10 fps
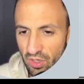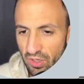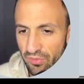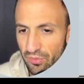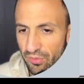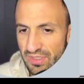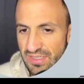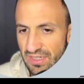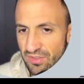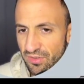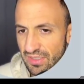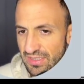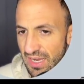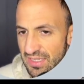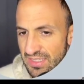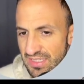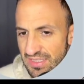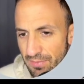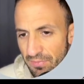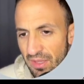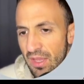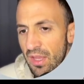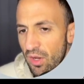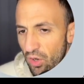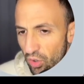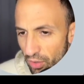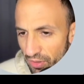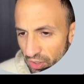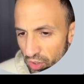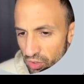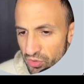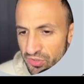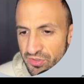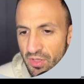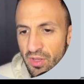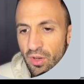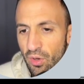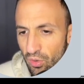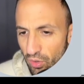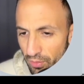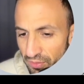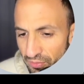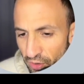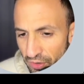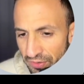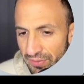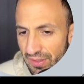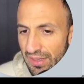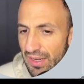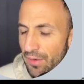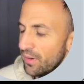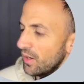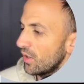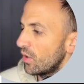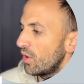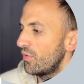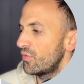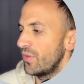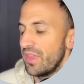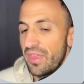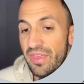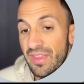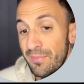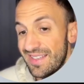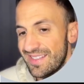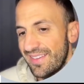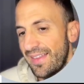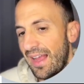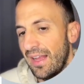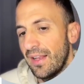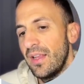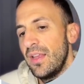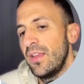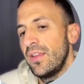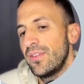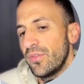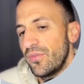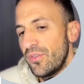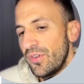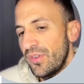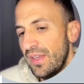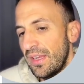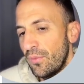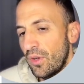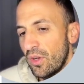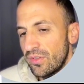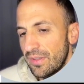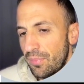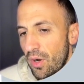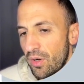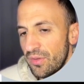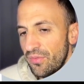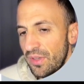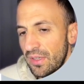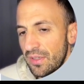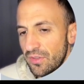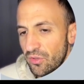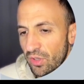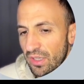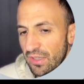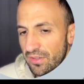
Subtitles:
going through this section, design system, global colors, global fonts, and now we're gonna go through the theme style. First thing, we got typography. So in the